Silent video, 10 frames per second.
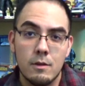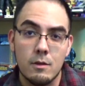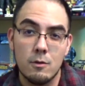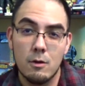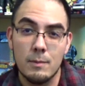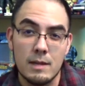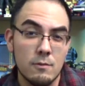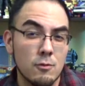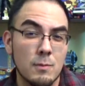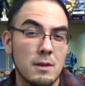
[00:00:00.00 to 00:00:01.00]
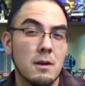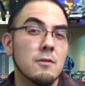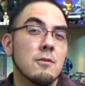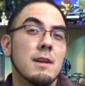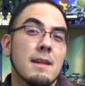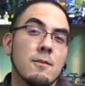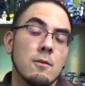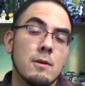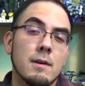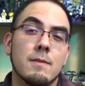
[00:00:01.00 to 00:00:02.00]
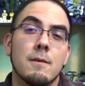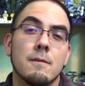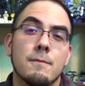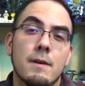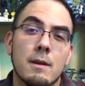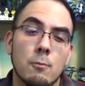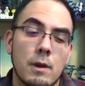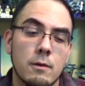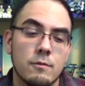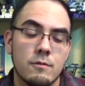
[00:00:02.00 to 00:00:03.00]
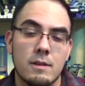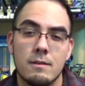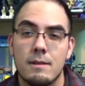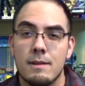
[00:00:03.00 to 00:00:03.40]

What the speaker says: You know, I'm an instrument hunter. I like to go out there and find rare shit